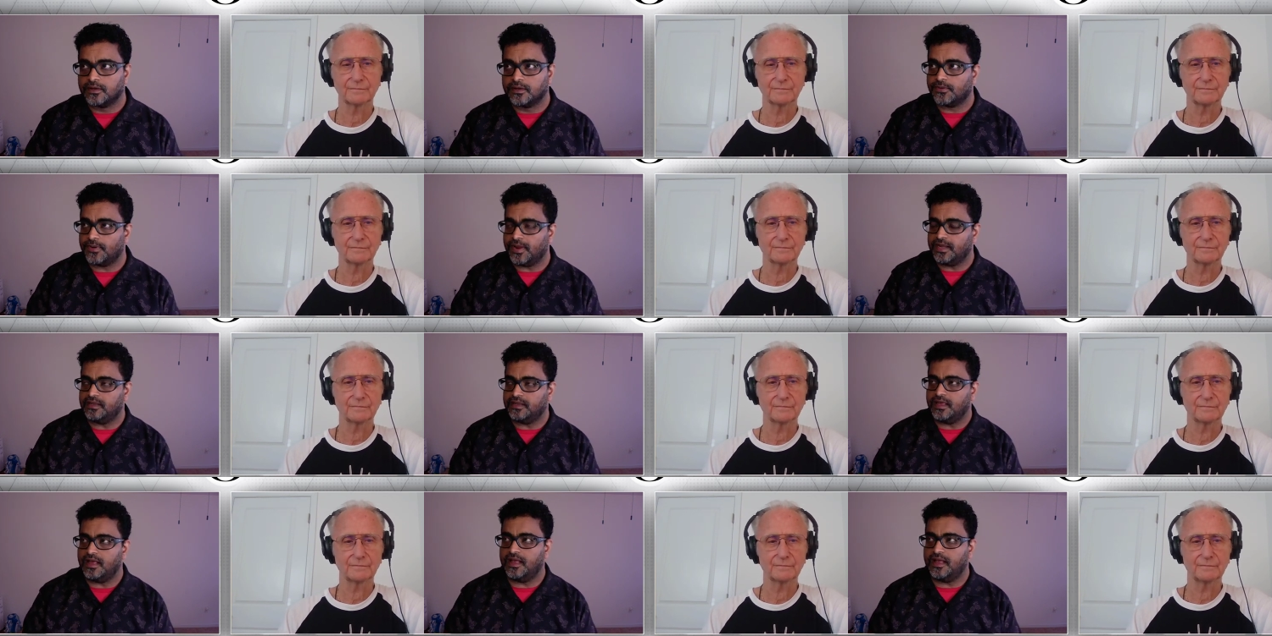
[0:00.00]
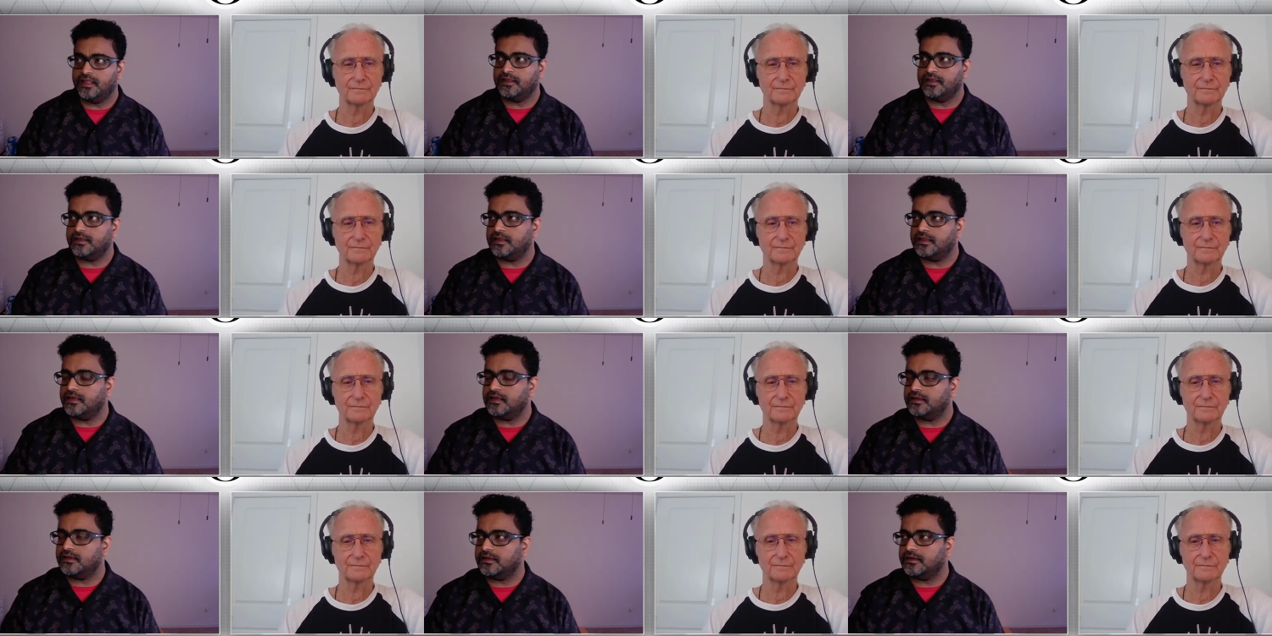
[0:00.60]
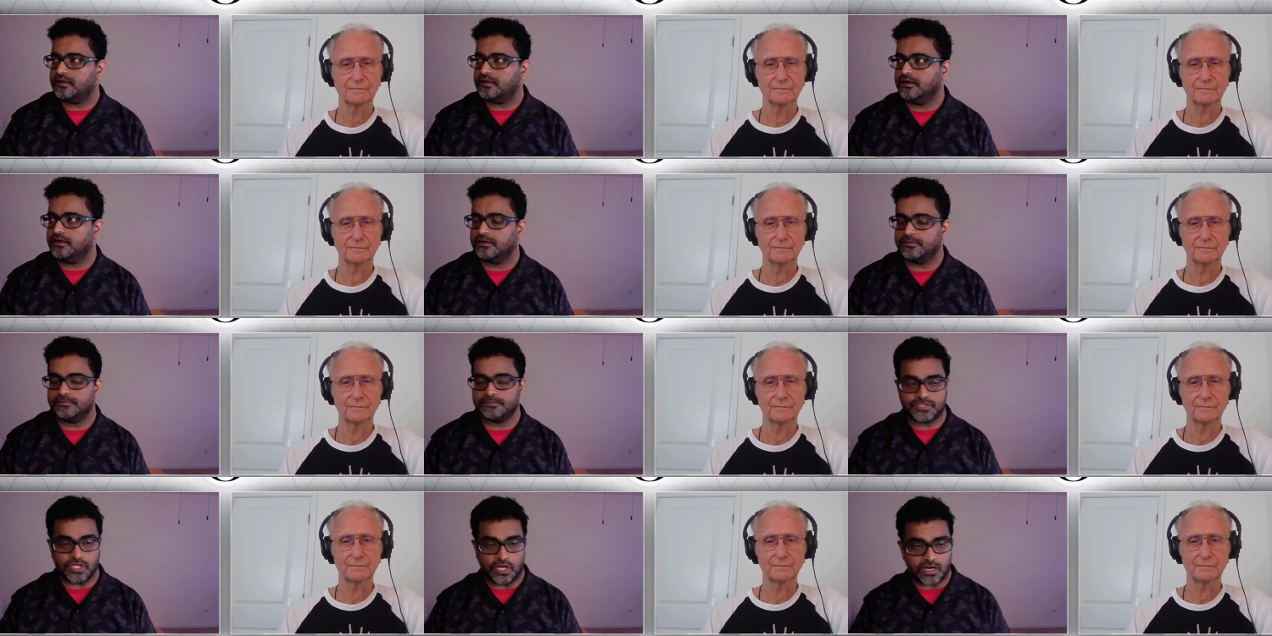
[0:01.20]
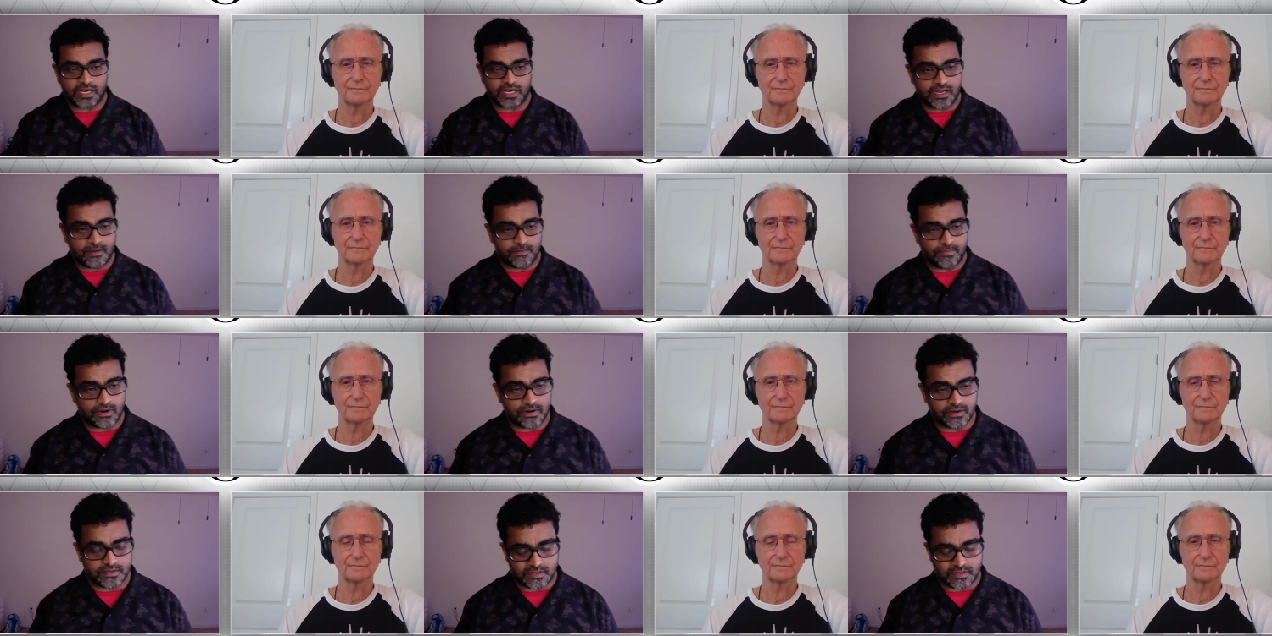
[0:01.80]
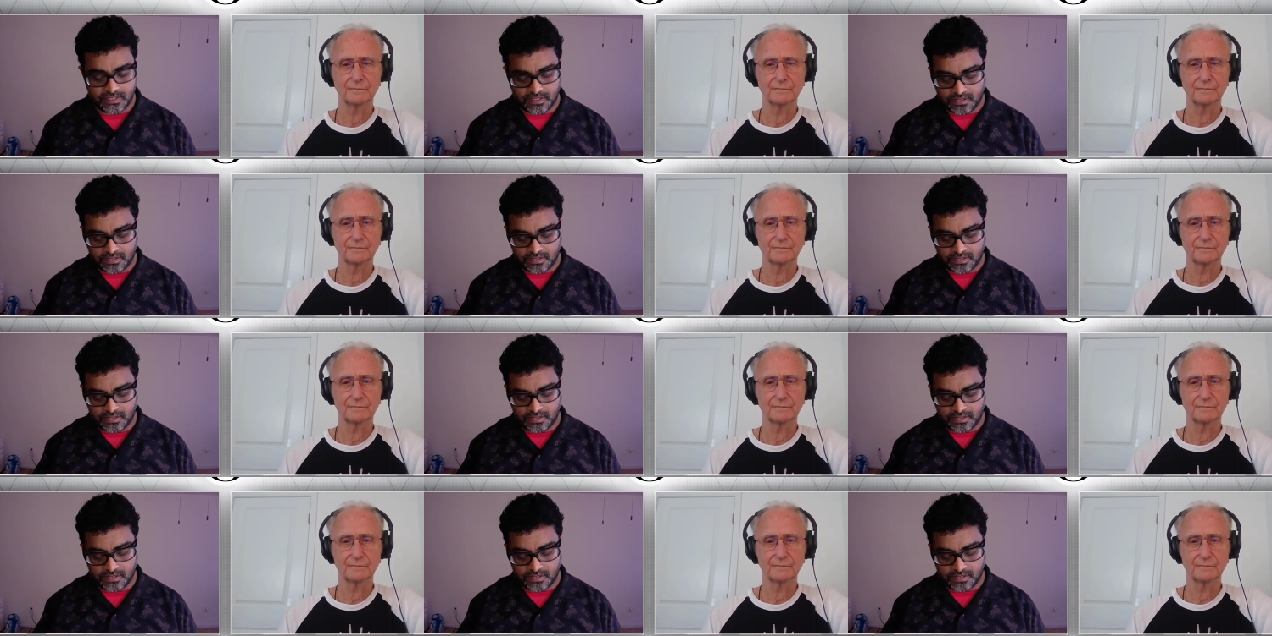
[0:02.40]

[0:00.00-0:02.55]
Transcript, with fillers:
Speaker 1: Great. And um, talking about